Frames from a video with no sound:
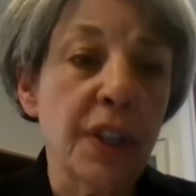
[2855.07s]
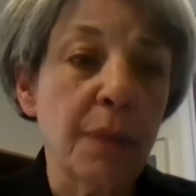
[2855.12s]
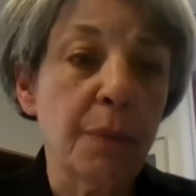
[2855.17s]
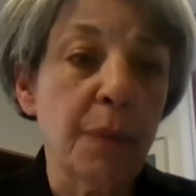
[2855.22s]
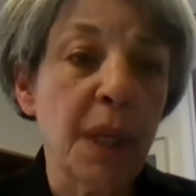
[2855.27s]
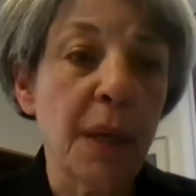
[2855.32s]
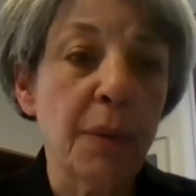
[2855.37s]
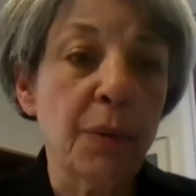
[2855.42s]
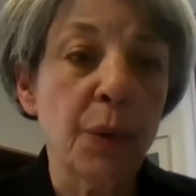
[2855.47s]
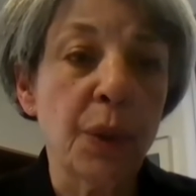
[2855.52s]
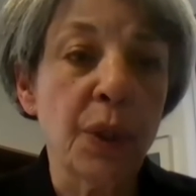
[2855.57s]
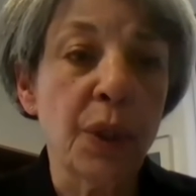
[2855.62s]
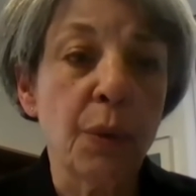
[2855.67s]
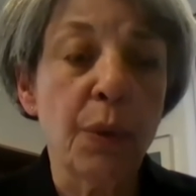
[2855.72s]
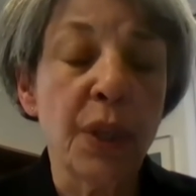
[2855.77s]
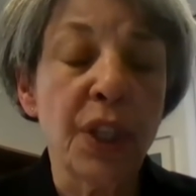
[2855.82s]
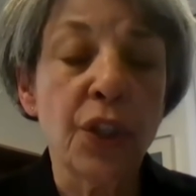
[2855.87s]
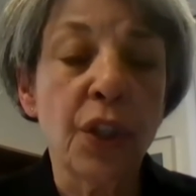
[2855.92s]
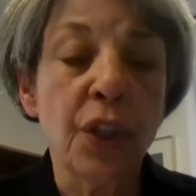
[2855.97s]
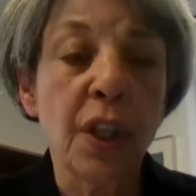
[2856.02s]
sometimes with the
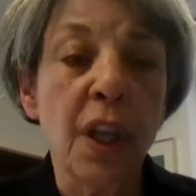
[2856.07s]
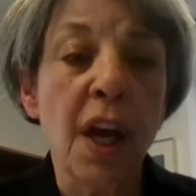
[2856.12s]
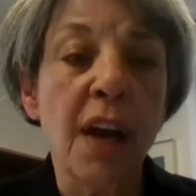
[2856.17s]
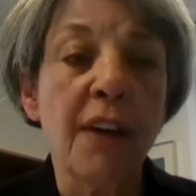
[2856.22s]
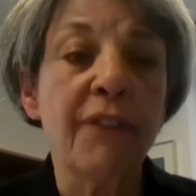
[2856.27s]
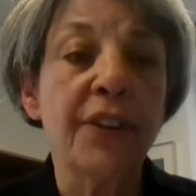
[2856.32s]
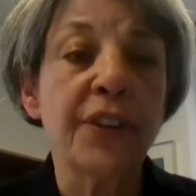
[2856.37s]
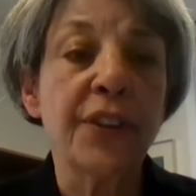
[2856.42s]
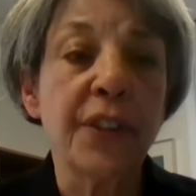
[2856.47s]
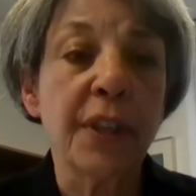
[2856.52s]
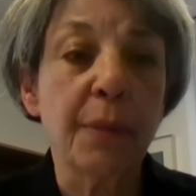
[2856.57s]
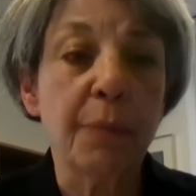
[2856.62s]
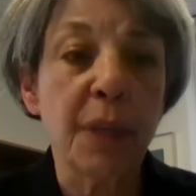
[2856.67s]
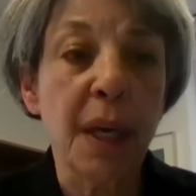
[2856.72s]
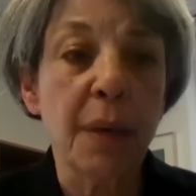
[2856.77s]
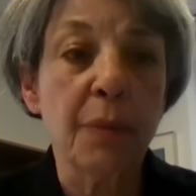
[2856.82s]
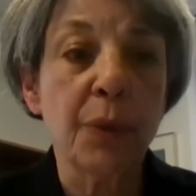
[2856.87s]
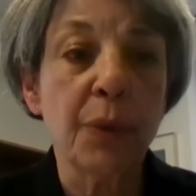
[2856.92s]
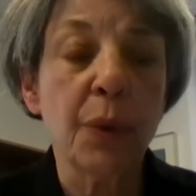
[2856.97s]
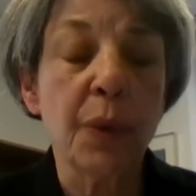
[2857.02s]
regional office,
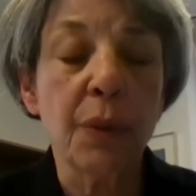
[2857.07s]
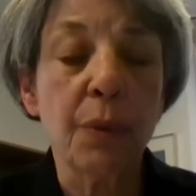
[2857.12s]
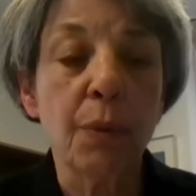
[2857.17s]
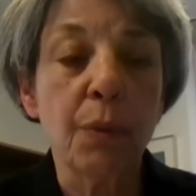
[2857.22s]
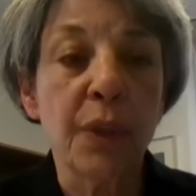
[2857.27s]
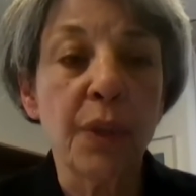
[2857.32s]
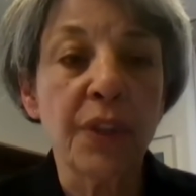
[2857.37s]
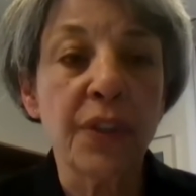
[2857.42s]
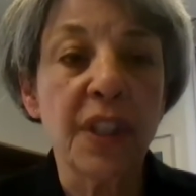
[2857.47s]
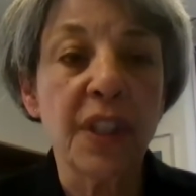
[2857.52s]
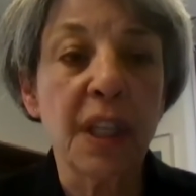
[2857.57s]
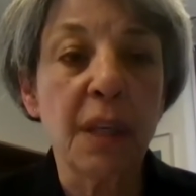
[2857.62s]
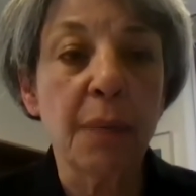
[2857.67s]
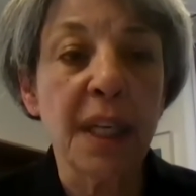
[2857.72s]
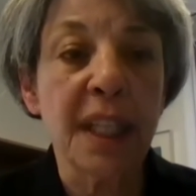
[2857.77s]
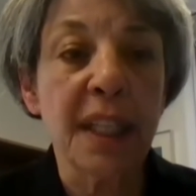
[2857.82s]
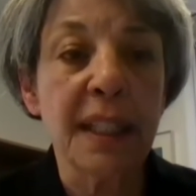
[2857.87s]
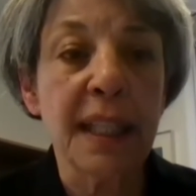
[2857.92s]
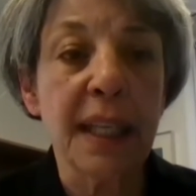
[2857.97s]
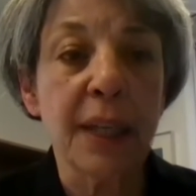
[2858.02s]
sometimes with
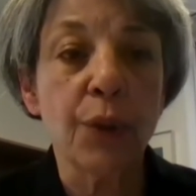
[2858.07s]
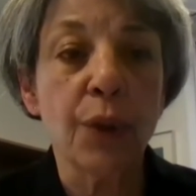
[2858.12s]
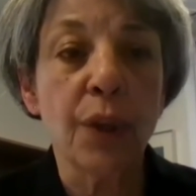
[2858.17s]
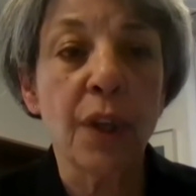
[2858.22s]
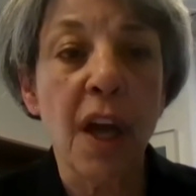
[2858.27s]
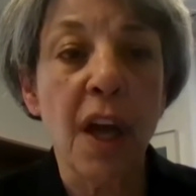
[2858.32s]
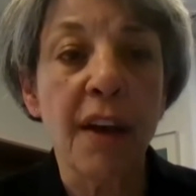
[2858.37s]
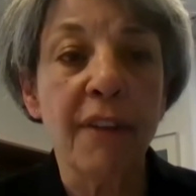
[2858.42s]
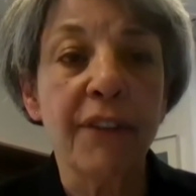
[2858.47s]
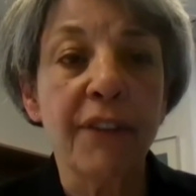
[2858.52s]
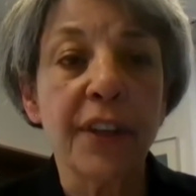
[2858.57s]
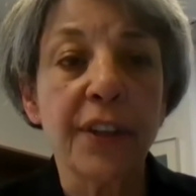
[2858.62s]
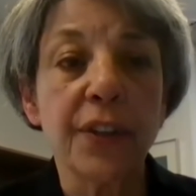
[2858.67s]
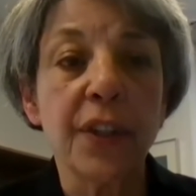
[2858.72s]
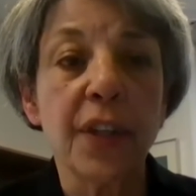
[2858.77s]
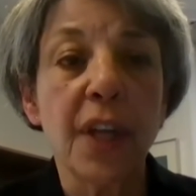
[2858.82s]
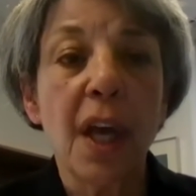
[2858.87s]
CMS central office.